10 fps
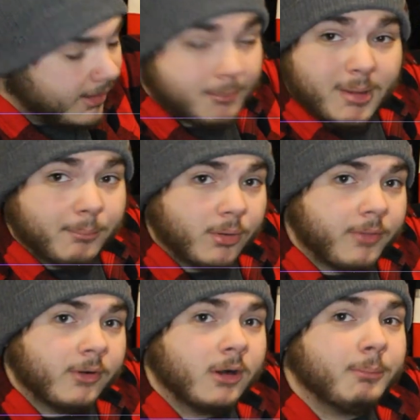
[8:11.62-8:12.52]
and my
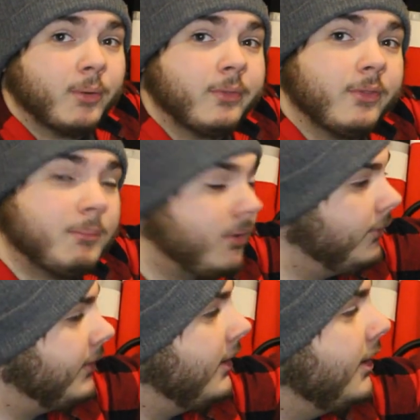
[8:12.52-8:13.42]
brother are both in the
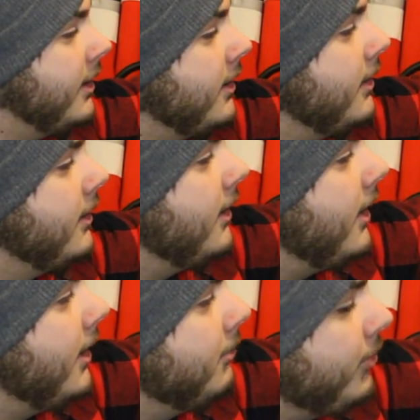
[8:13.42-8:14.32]
military,
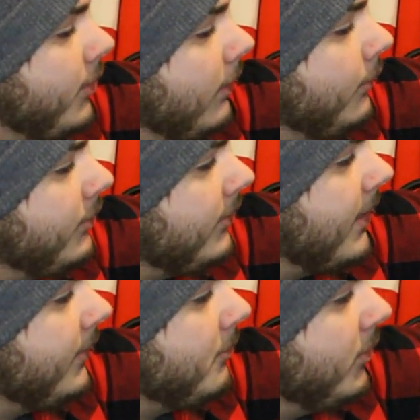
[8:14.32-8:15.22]
so I always get the